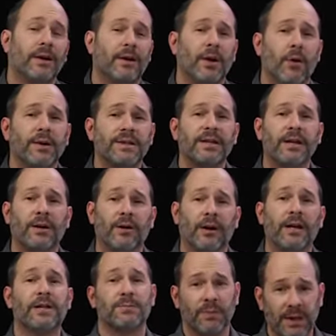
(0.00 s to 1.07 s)
No, it's here,
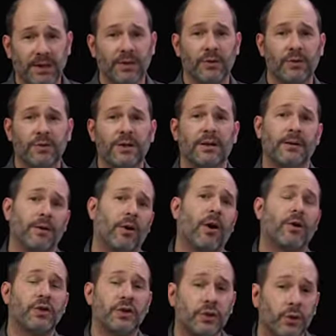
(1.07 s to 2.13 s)
and it's being used, and there
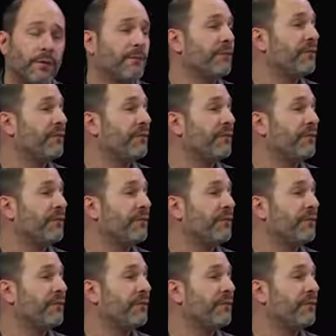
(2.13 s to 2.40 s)
are certain